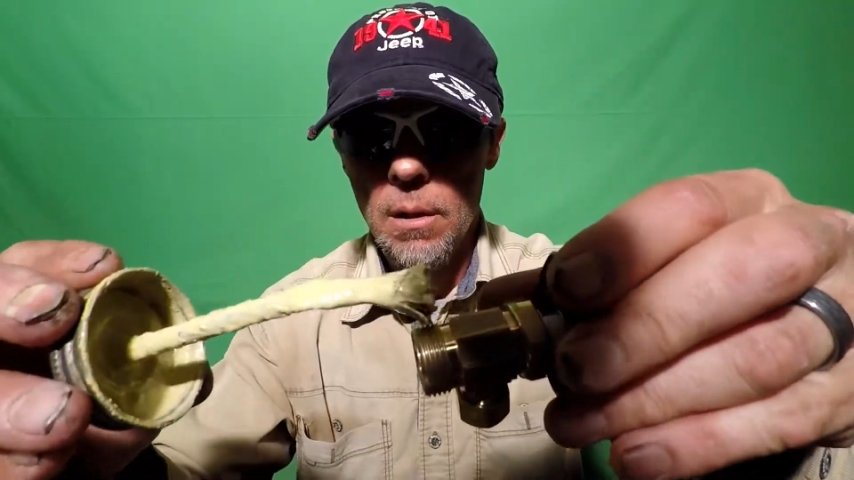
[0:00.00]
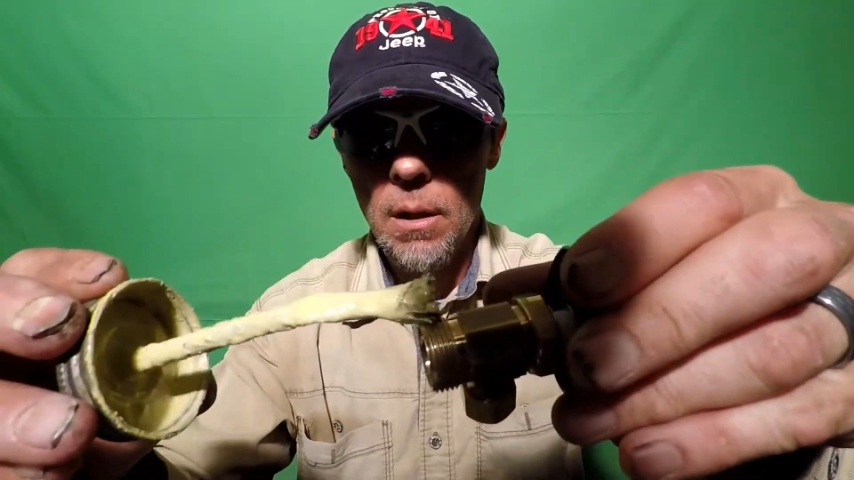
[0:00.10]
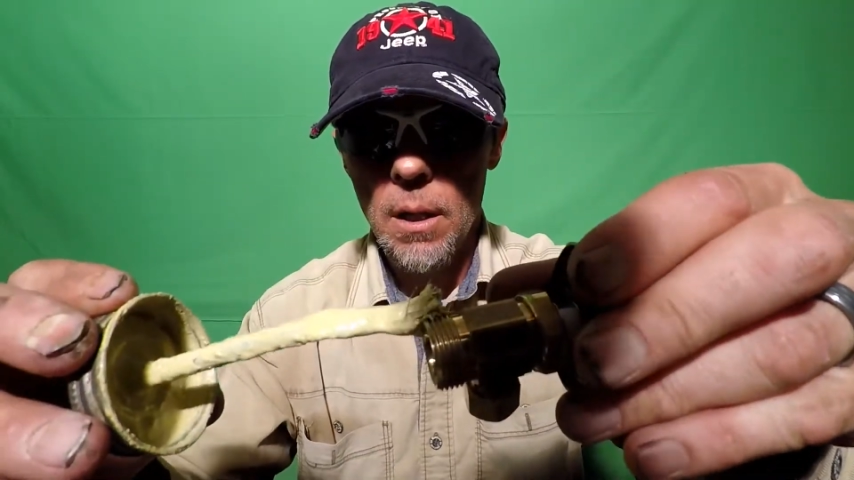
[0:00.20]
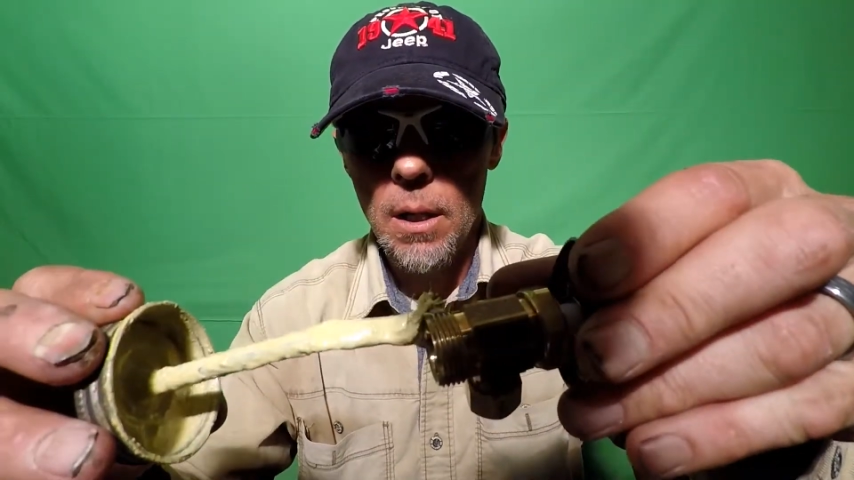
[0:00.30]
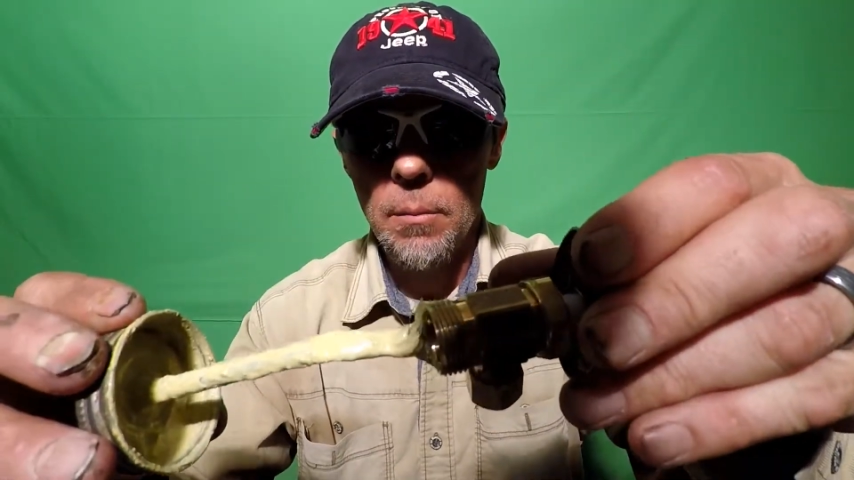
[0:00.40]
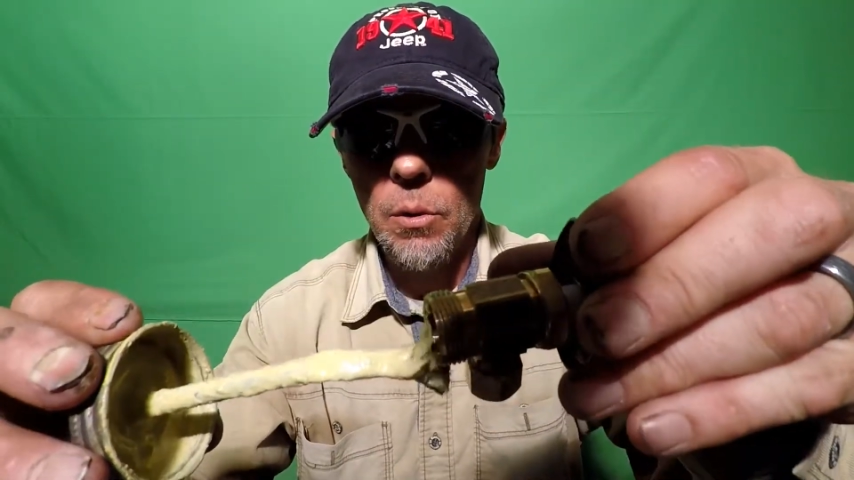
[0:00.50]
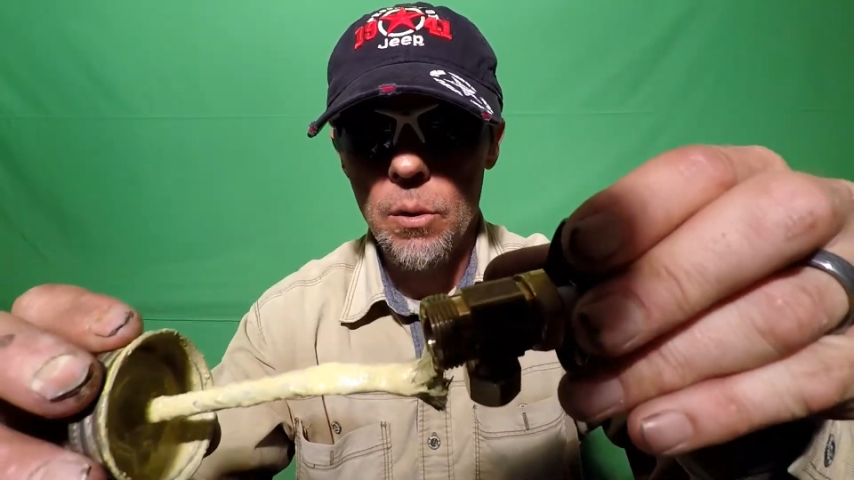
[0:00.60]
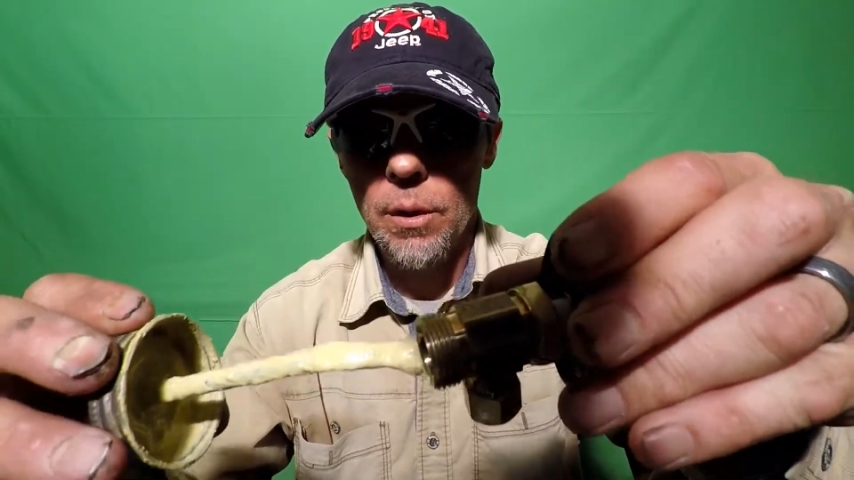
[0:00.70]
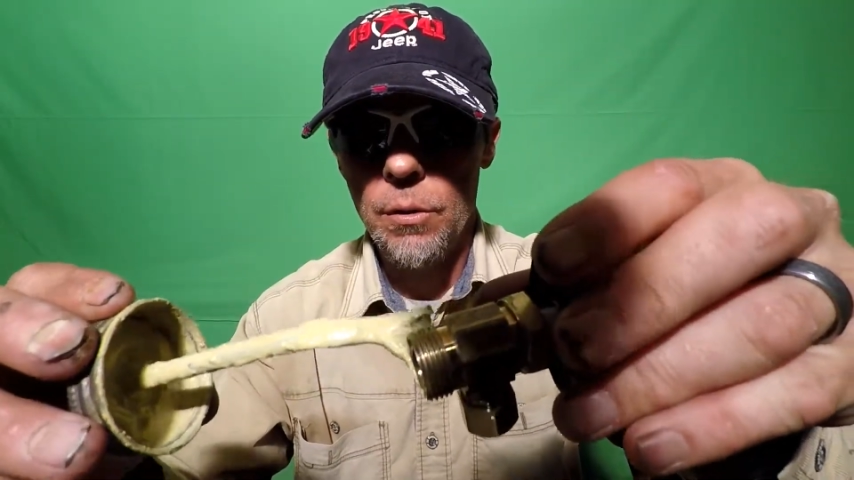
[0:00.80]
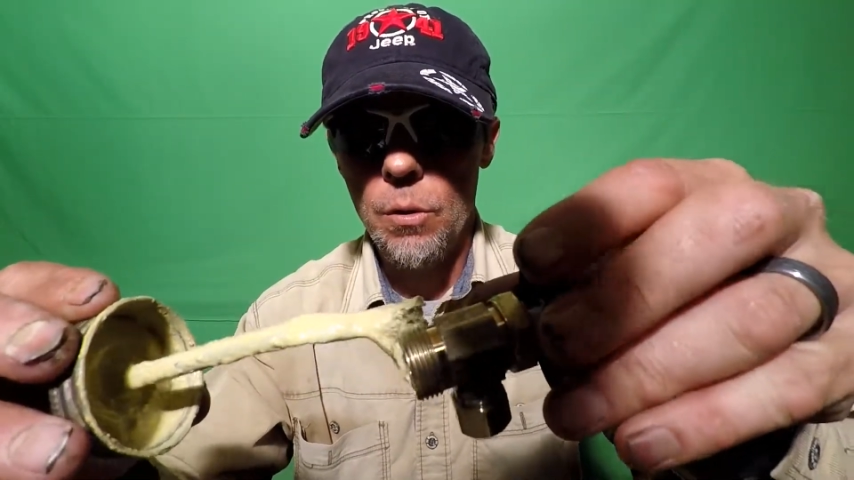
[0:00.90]
and I'm
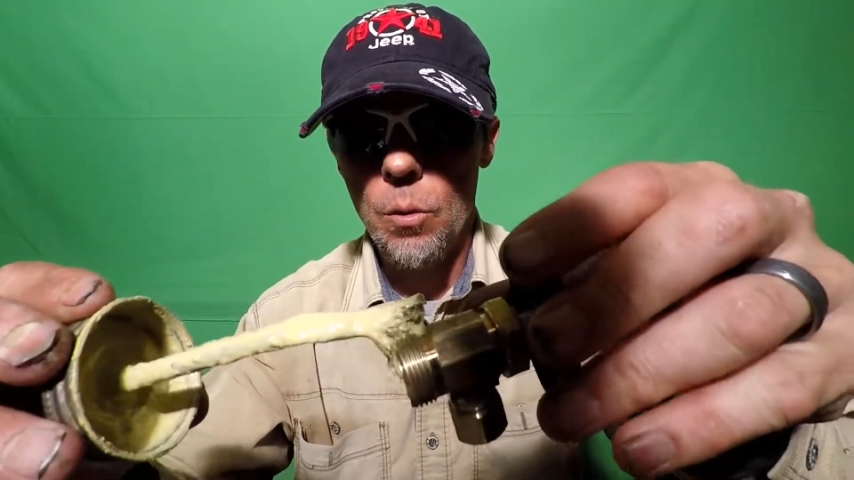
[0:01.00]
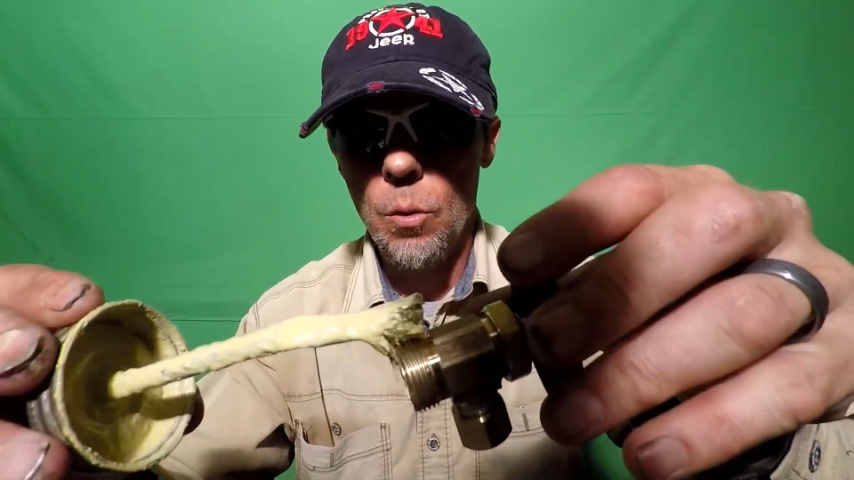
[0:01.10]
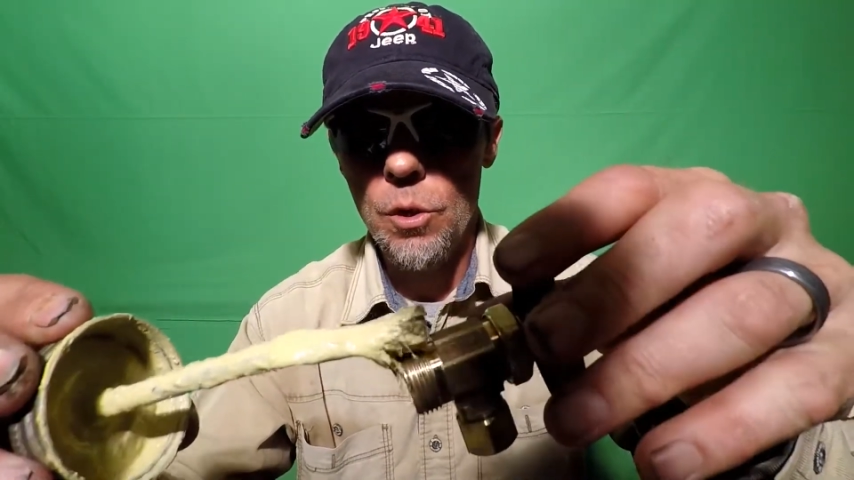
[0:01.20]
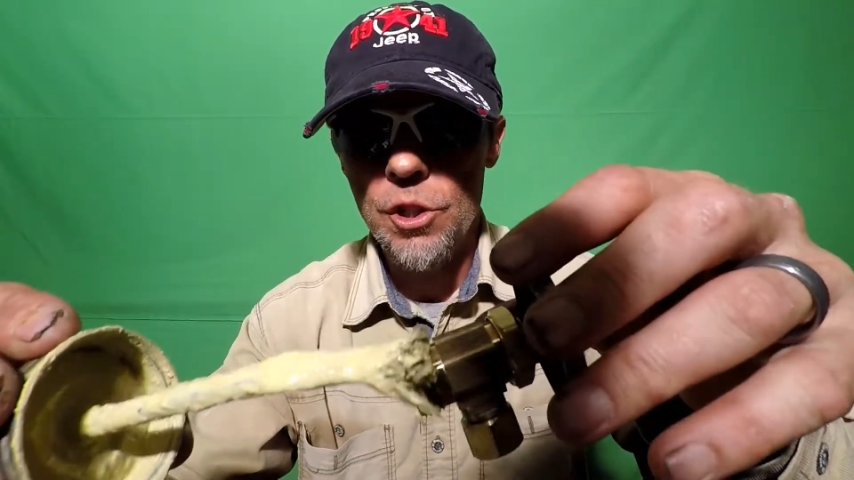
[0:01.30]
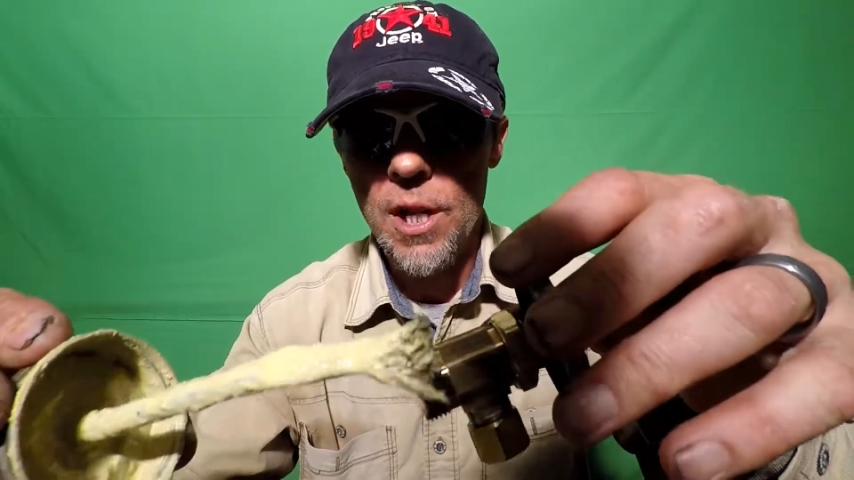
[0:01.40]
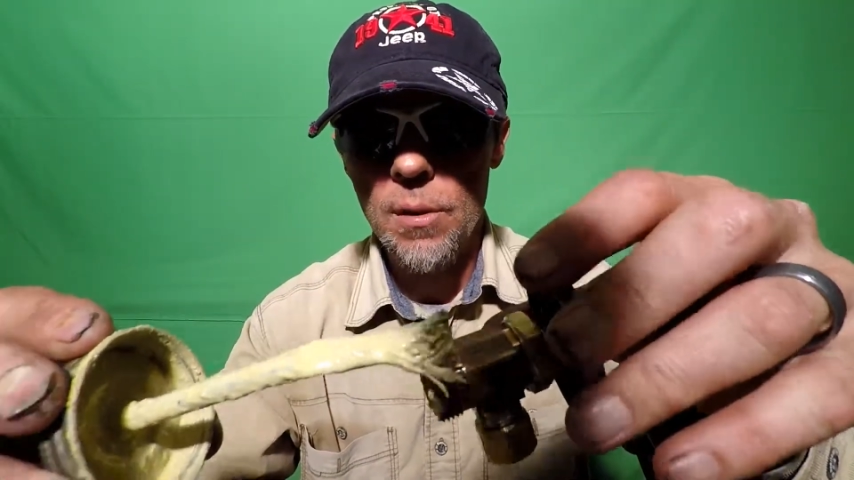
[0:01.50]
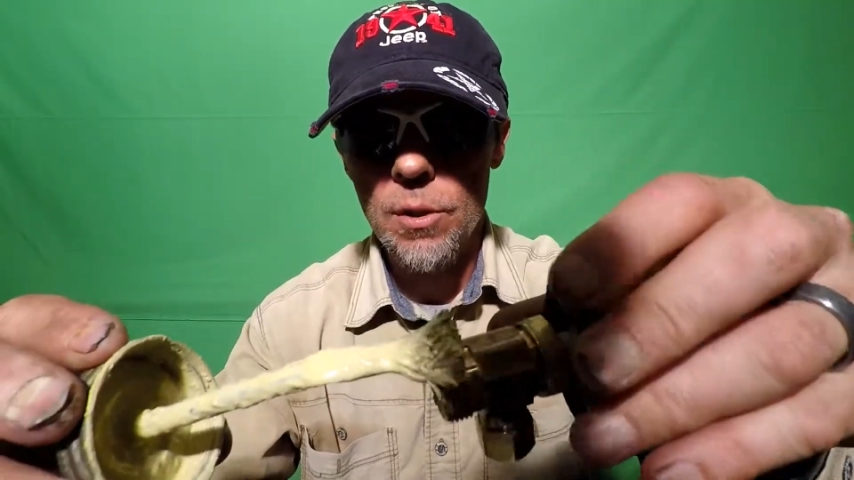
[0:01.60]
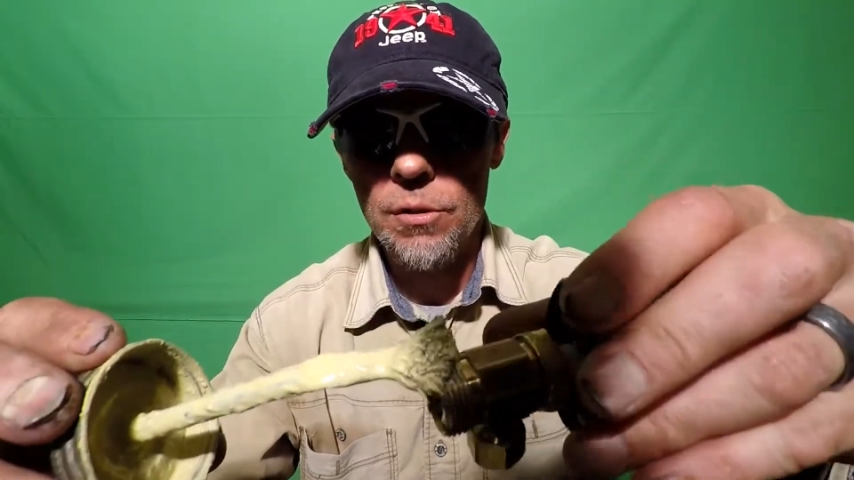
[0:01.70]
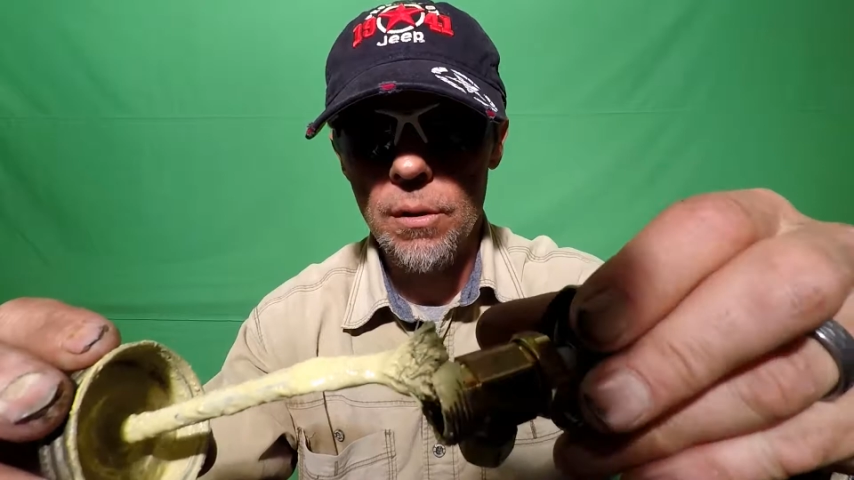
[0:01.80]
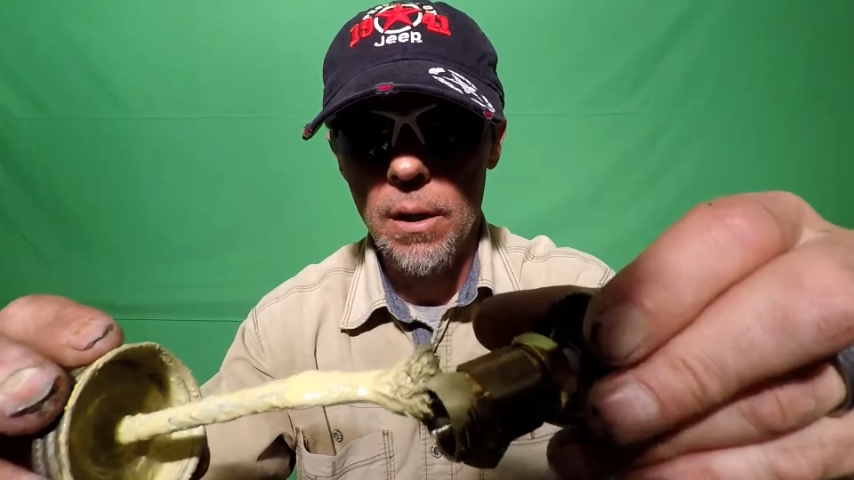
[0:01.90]
going to
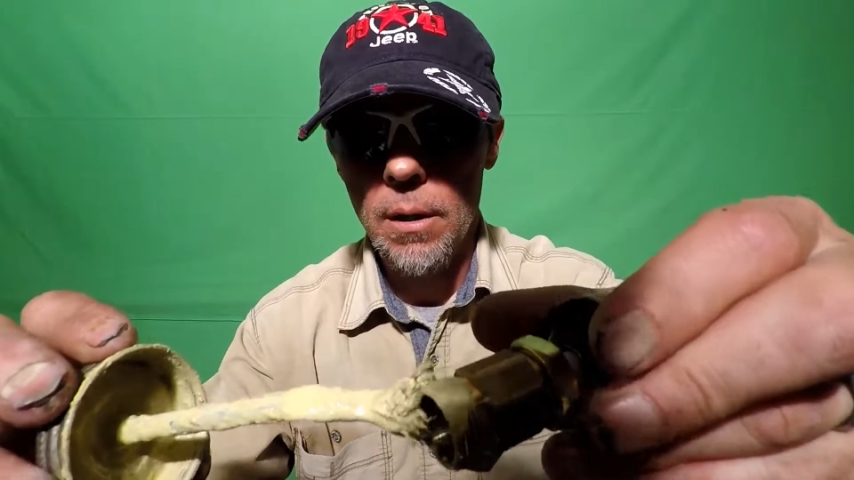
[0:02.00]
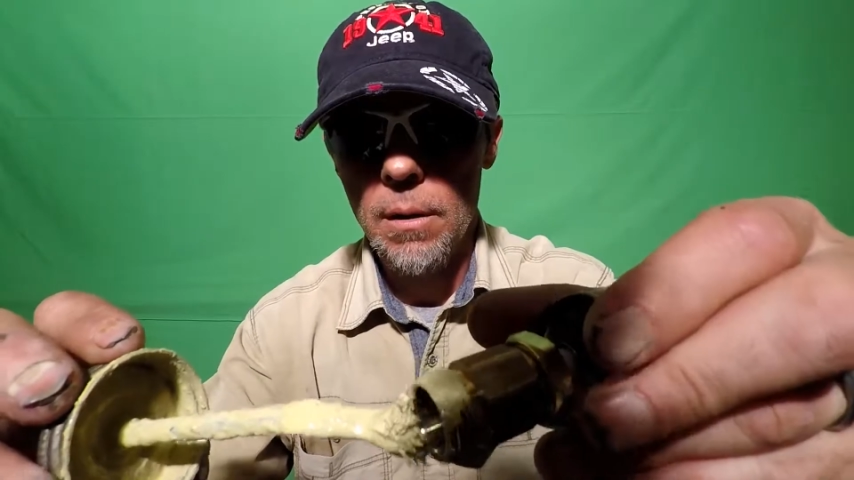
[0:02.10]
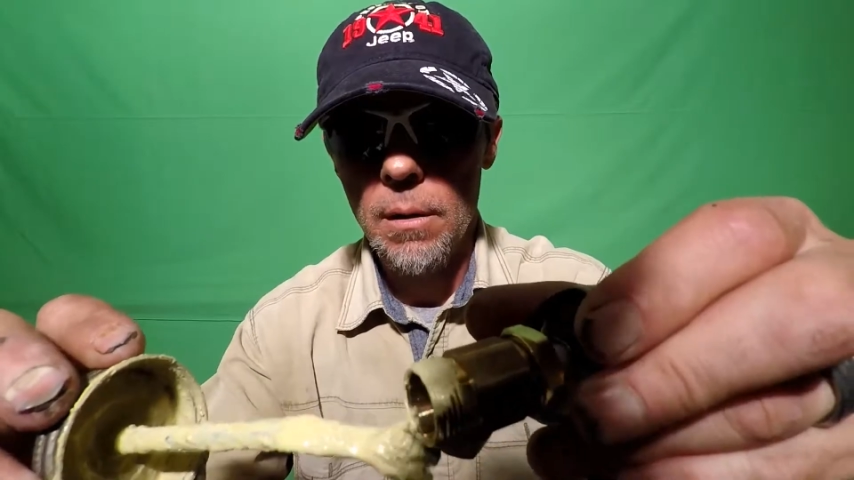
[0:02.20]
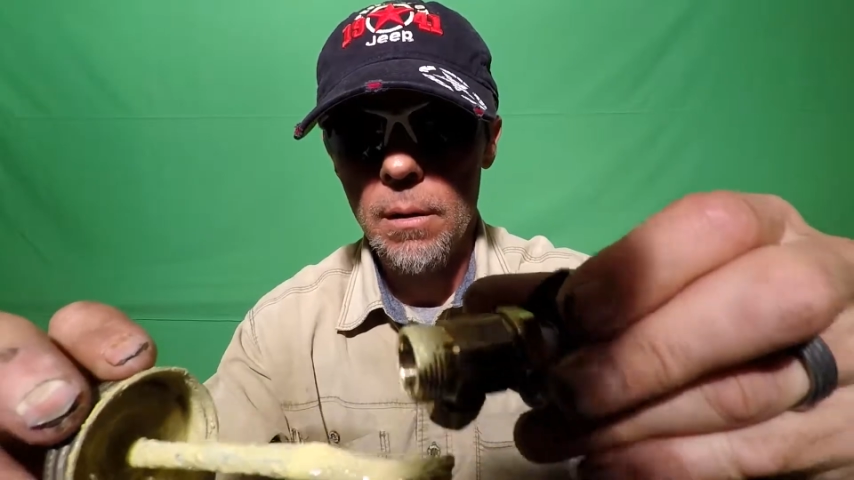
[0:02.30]
generously